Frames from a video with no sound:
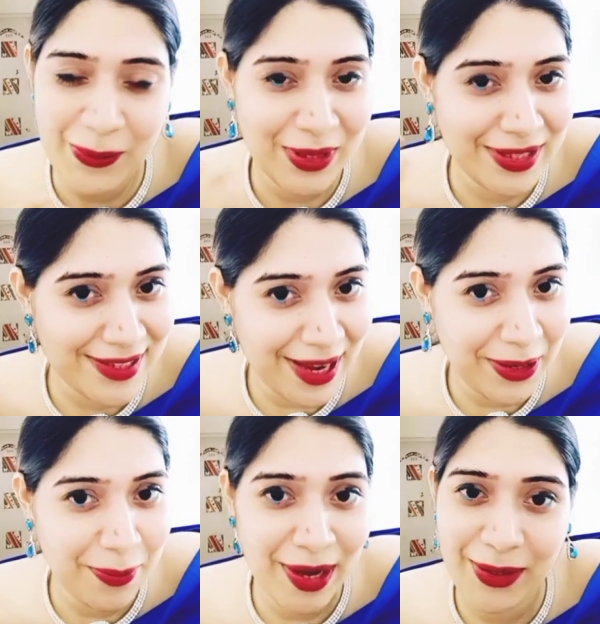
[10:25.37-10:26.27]
inside
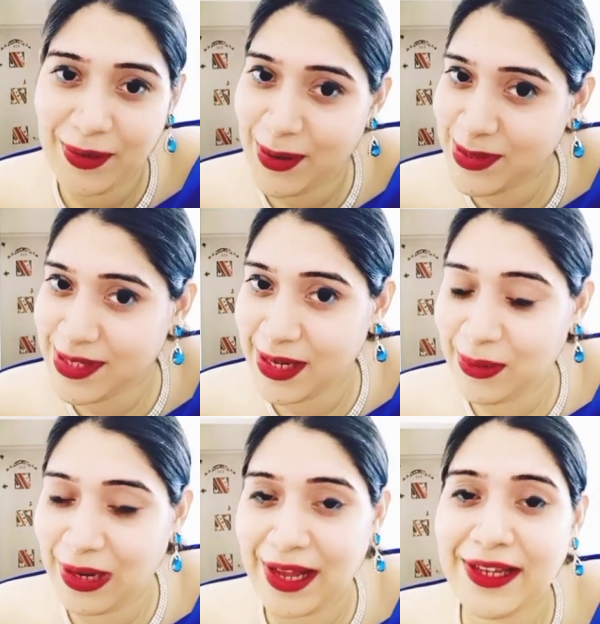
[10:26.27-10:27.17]
your mind or outside your
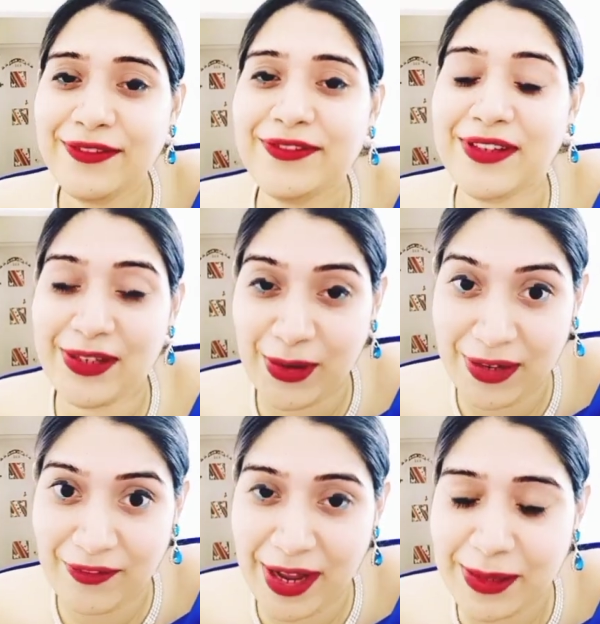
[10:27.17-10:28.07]
life or
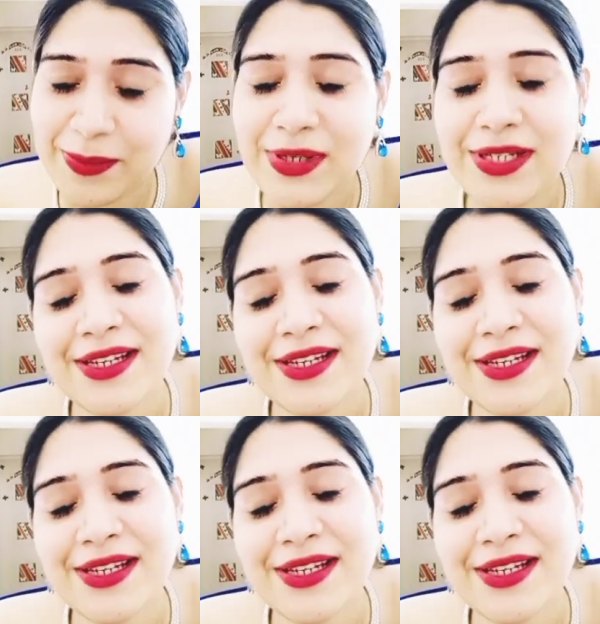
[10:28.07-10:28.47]
environment.